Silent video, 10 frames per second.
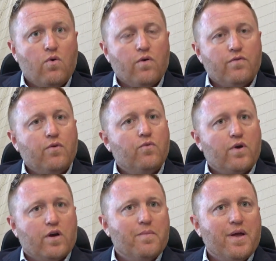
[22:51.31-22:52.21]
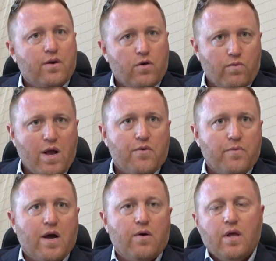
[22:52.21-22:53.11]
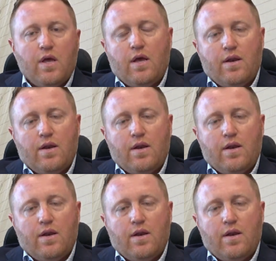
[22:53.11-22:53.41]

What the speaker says: or if they would recommend a roundabout.